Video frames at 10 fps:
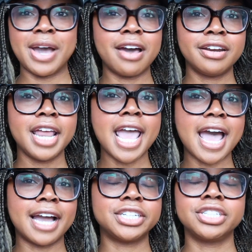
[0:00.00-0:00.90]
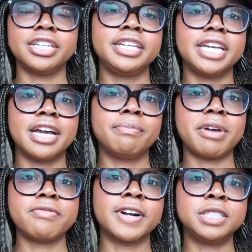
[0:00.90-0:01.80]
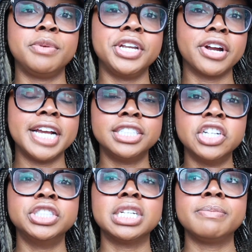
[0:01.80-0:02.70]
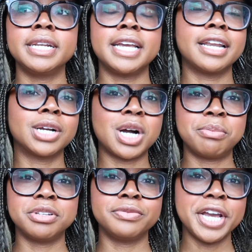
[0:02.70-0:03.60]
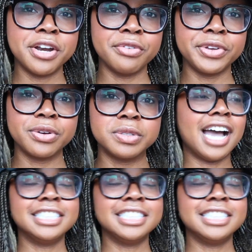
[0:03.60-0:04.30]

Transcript: how did I actually get my freshman year internship and get a couple of interviews?